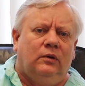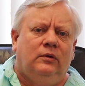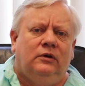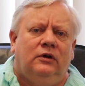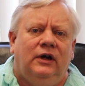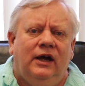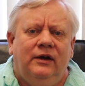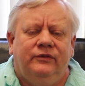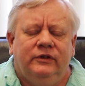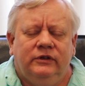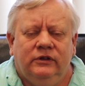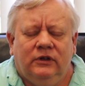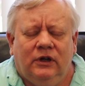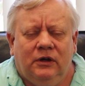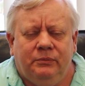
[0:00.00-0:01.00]
Well,
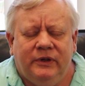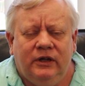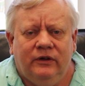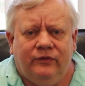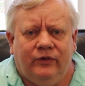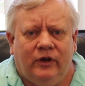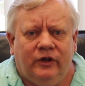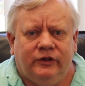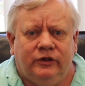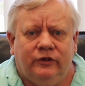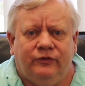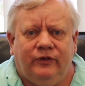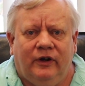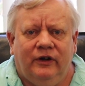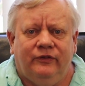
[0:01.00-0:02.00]
having uh, being a volunteer
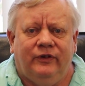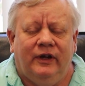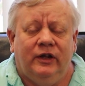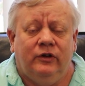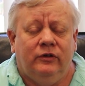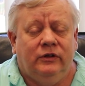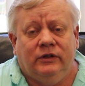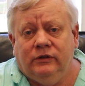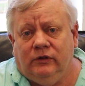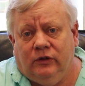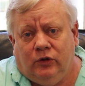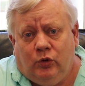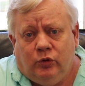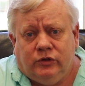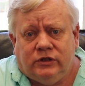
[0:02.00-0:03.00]
firefighter and
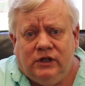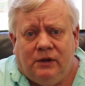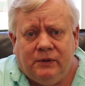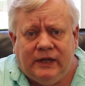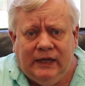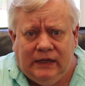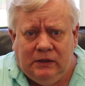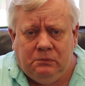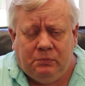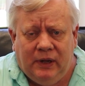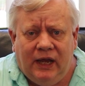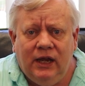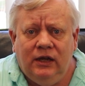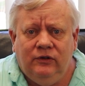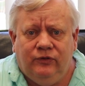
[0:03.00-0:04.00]
of course not getting
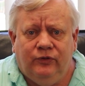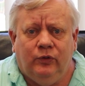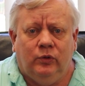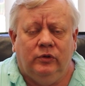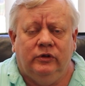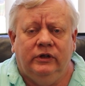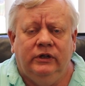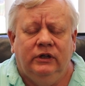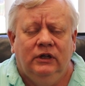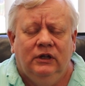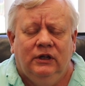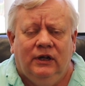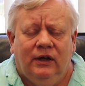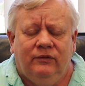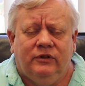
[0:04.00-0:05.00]
paid for it,
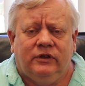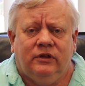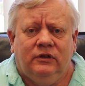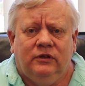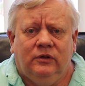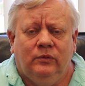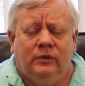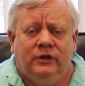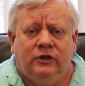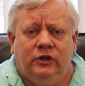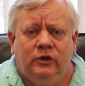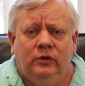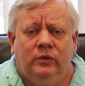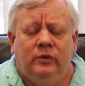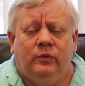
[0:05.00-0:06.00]
everything that
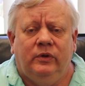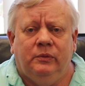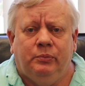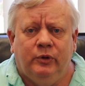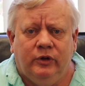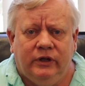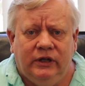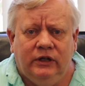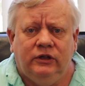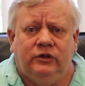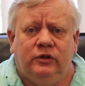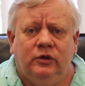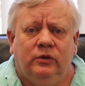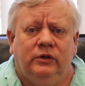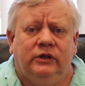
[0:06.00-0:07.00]
we do and we put
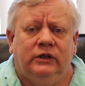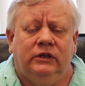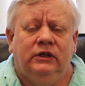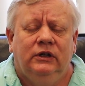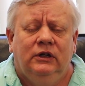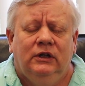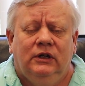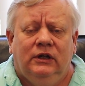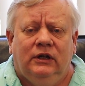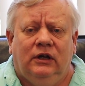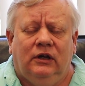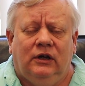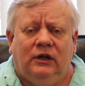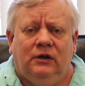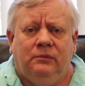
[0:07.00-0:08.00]
into it
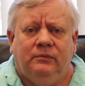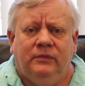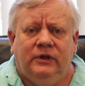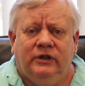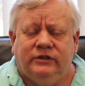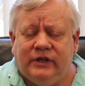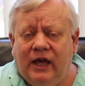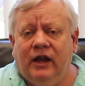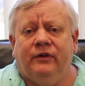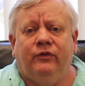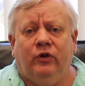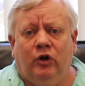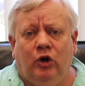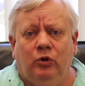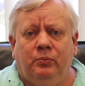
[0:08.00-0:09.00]
um, is out of
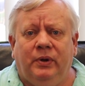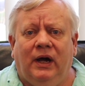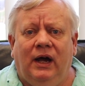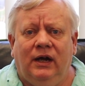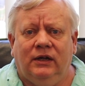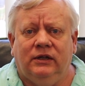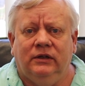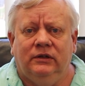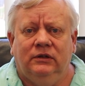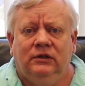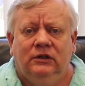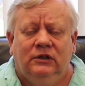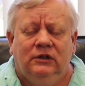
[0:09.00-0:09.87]
our own pocket.